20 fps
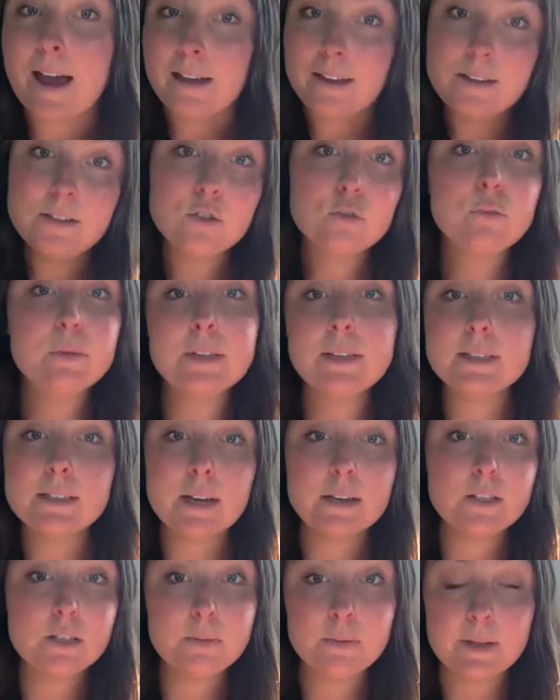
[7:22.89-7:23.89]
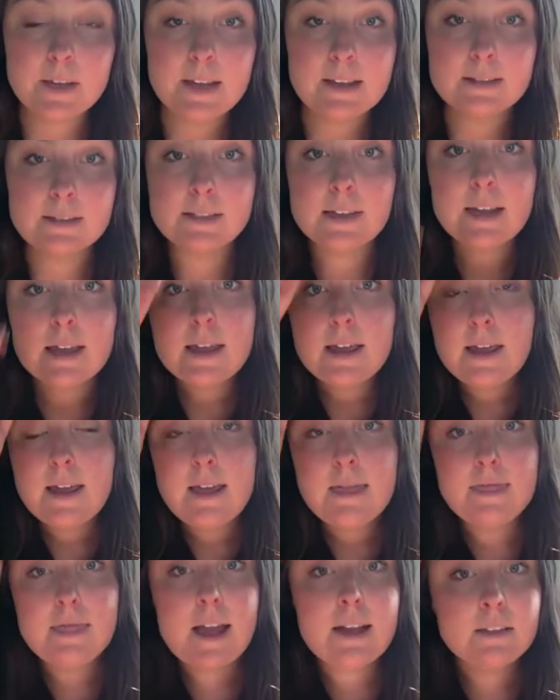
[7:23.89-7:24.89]
it's a really touchy place.
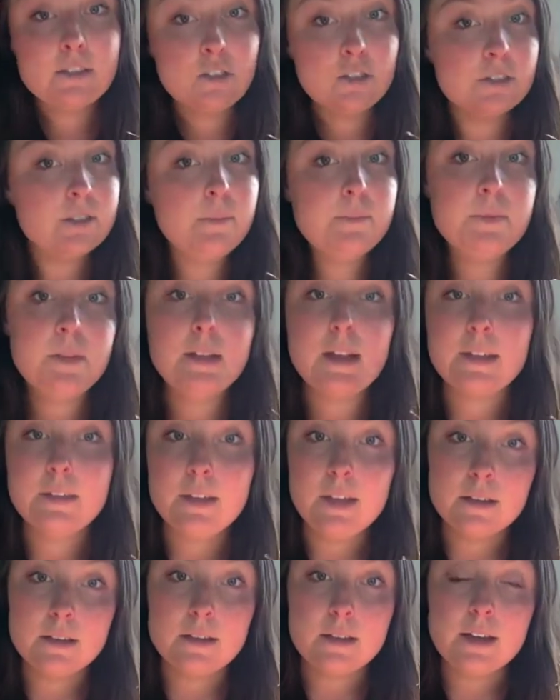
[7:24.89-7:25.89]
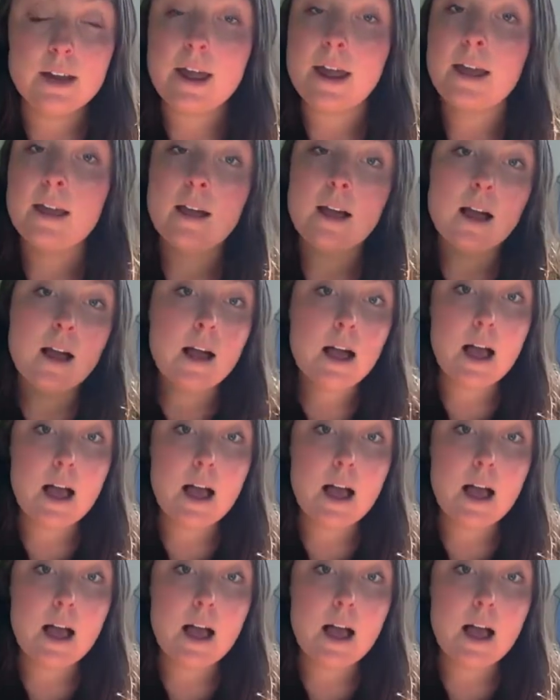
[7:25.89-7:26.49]
That's just something at the end of the day,